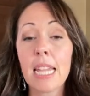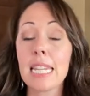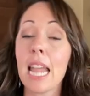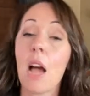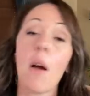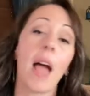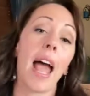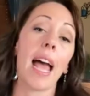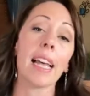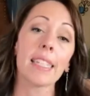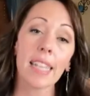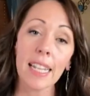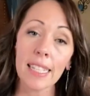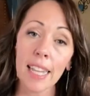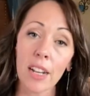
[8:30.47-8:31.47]
Now, as
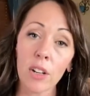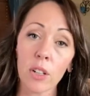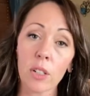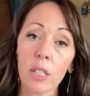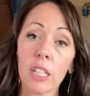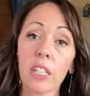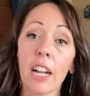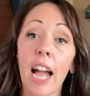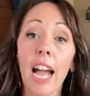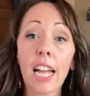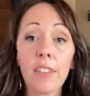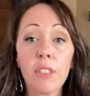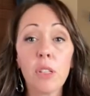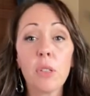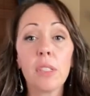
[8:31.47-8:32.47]
I said earlier,
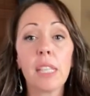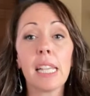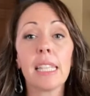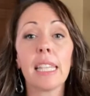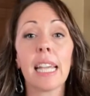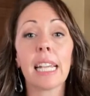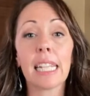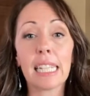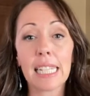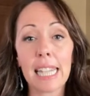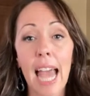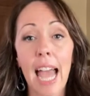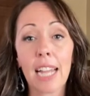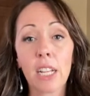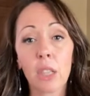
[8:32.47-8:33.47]
I've used these
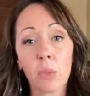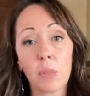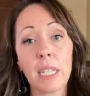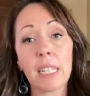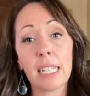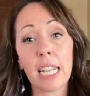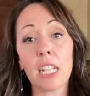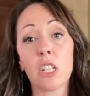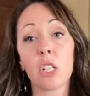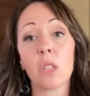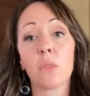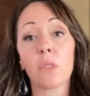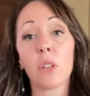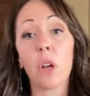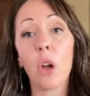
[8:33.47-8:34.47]
exact 3 stages
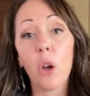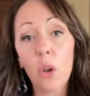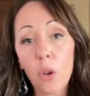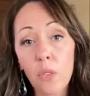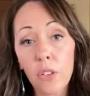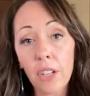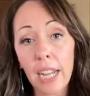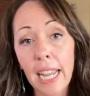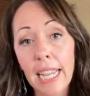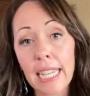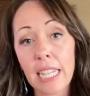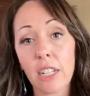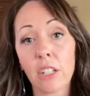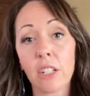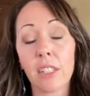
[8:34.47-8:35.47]
for over 8
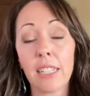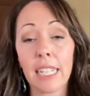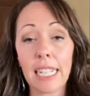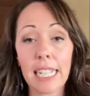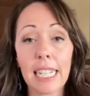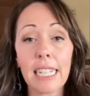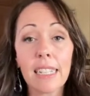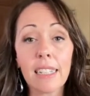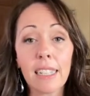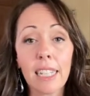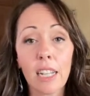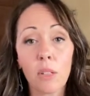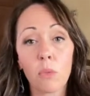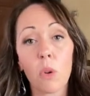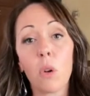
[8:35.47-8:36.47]
years to
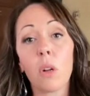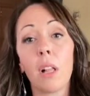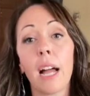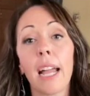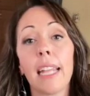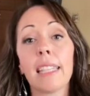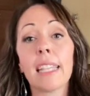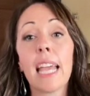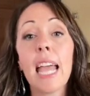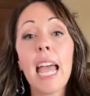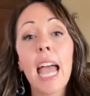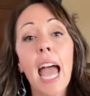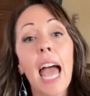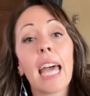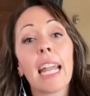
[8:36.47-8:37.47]
easily enroll clients,
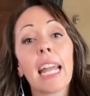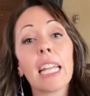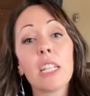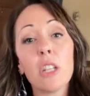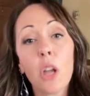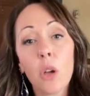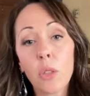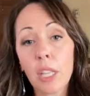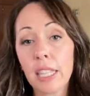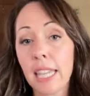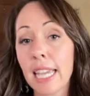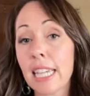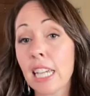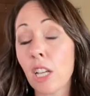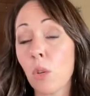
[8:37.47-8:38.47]
and I know that
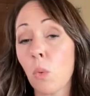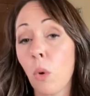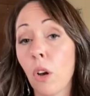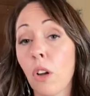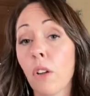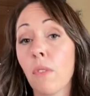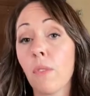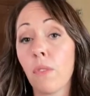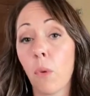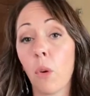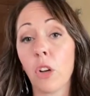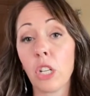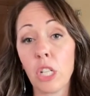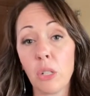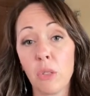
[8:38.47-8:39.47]
they can work
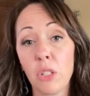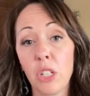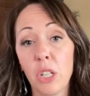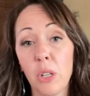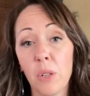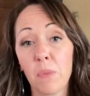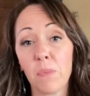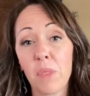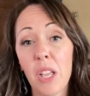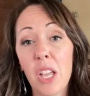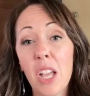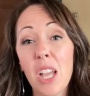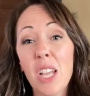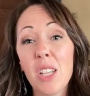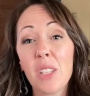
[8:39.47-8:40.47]
for you too.
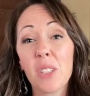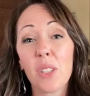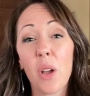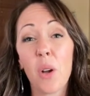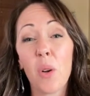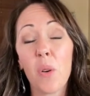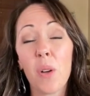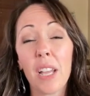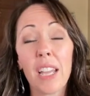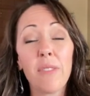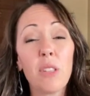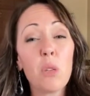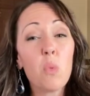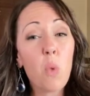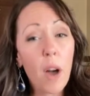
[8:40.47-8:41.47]
So
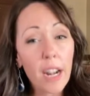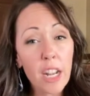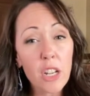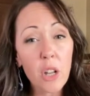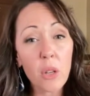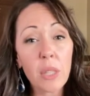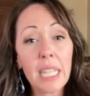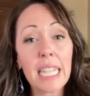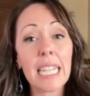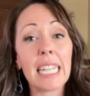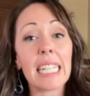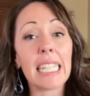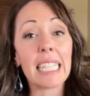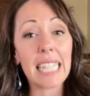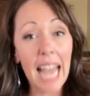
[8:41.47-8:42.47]
if you want to know the
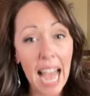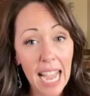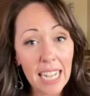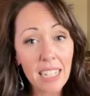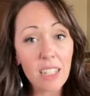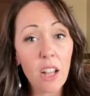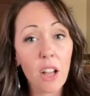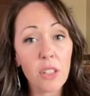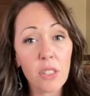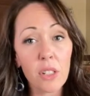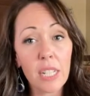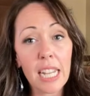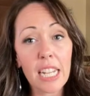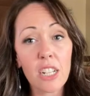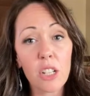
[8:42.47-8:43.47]
exact
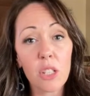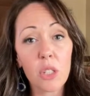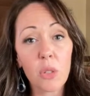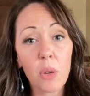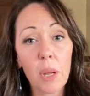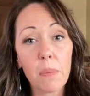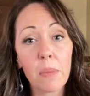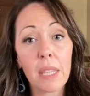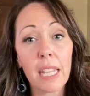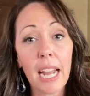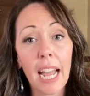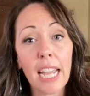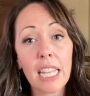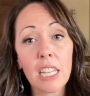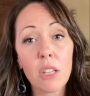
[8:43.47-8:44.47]
consultation script that
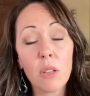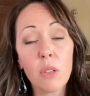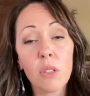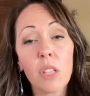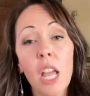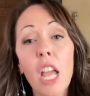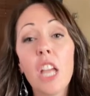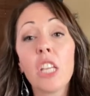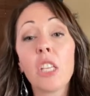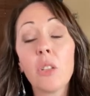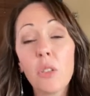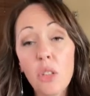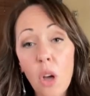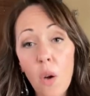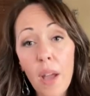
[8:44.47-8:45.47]
I use, you
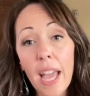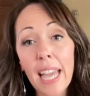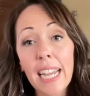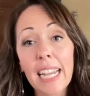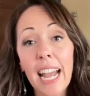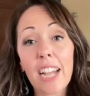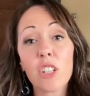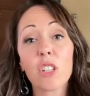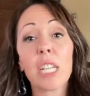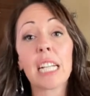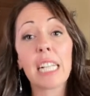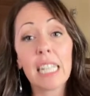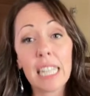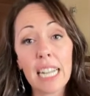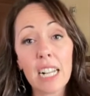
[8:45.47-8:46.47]
can go ahead and actually
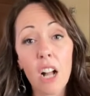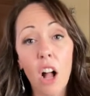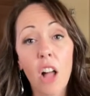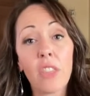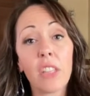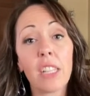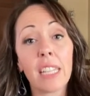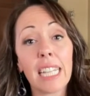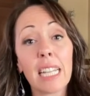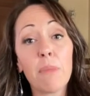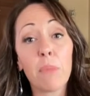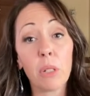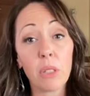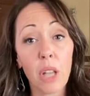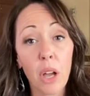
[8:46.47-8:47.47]
click on the
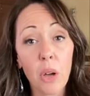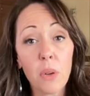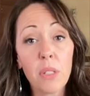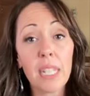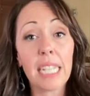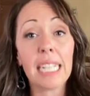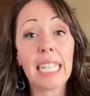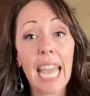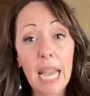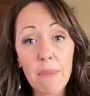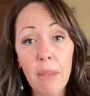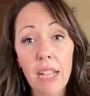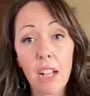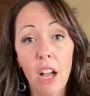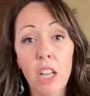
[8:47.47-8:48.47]
link below to get
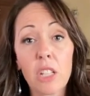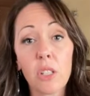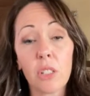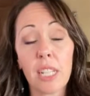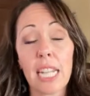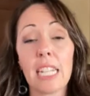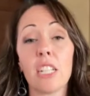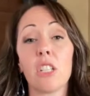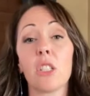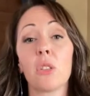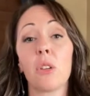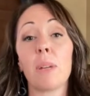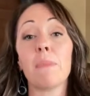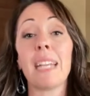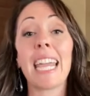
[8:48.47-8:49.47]
my consultation
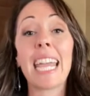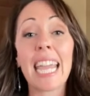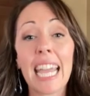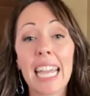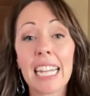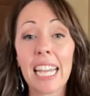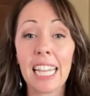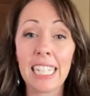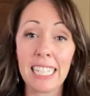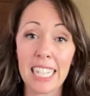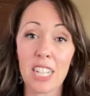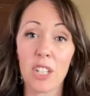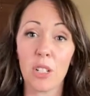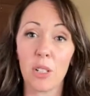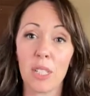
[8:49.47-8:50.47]
script and
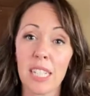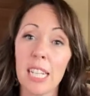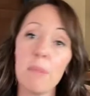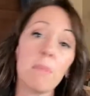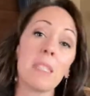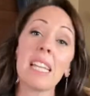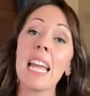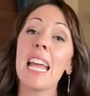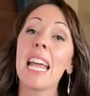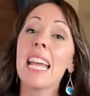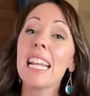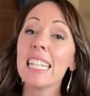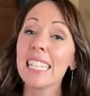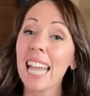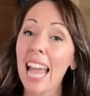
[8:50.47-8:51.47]
additional tips
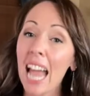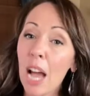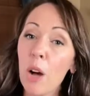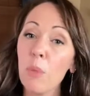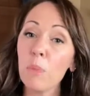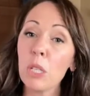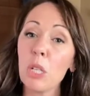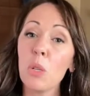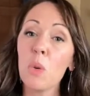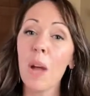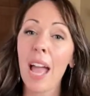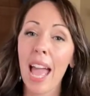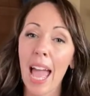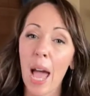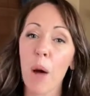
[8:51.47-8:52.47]
to help
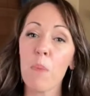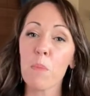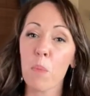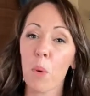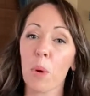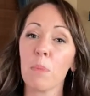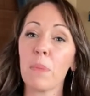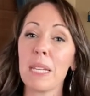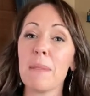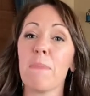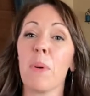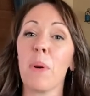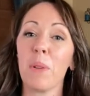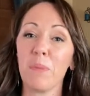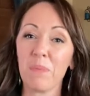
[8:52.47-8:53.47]
you help more
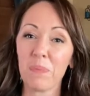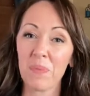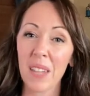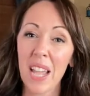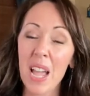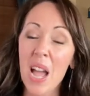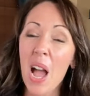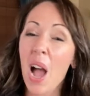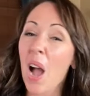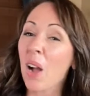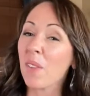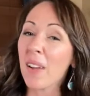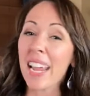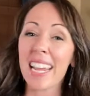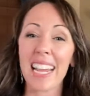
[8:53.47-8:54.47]
people.
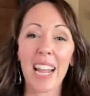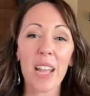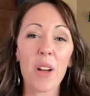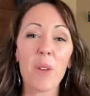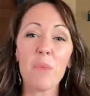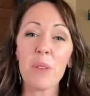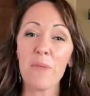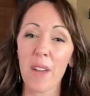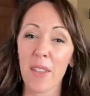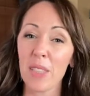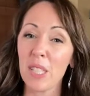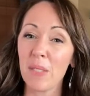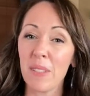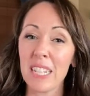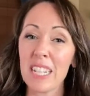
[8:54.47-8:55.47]
All right, I hope you found
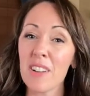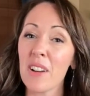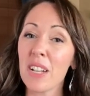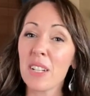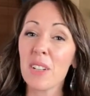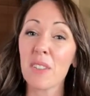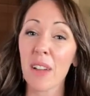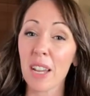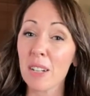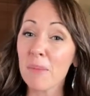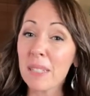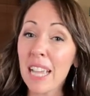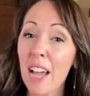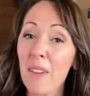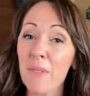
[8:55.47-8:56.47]
this video
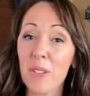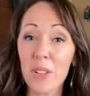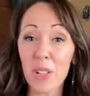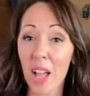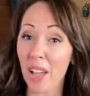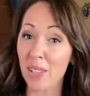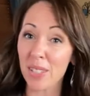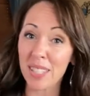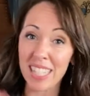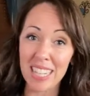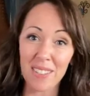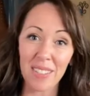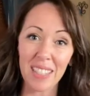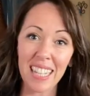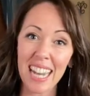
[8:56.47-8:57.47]
incredibly helpful. I'll see
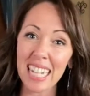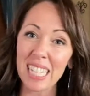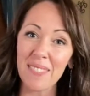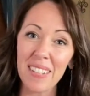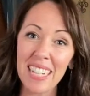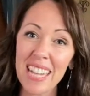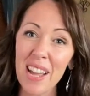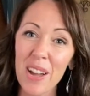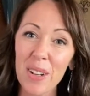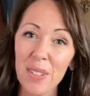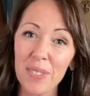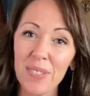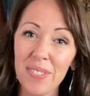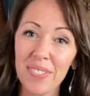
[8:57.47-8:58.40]
you in the next video.